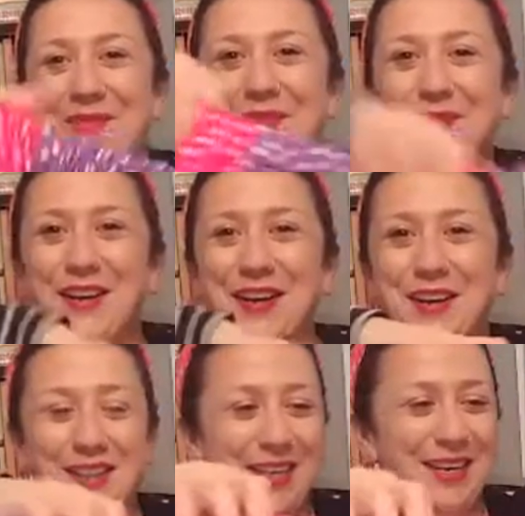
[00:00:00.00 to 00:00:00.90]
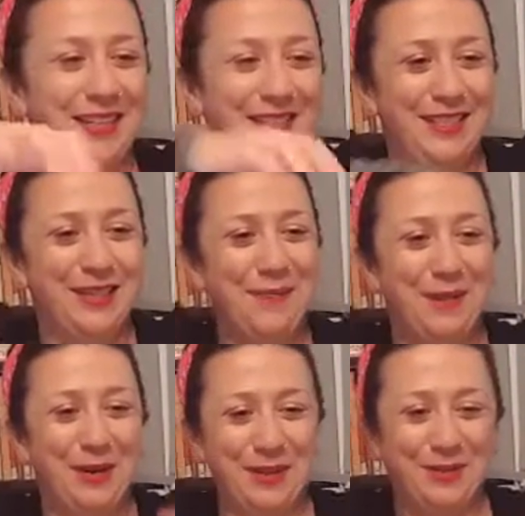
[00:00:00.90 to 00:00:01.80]
we've got this
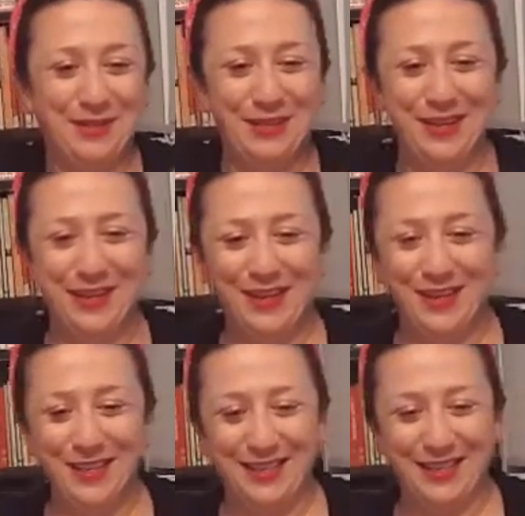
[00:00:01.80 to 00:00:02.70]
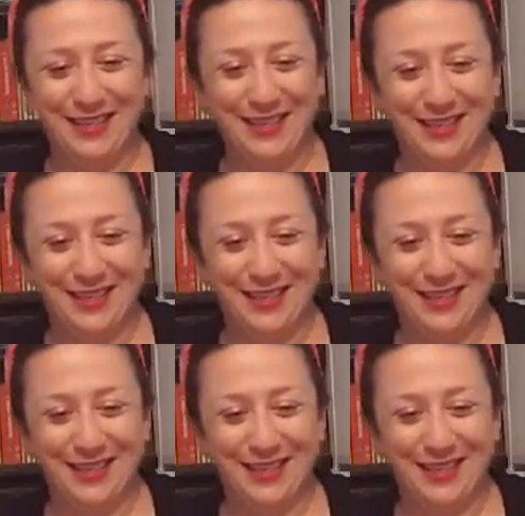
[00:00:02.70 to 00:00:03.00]
super cool skirt,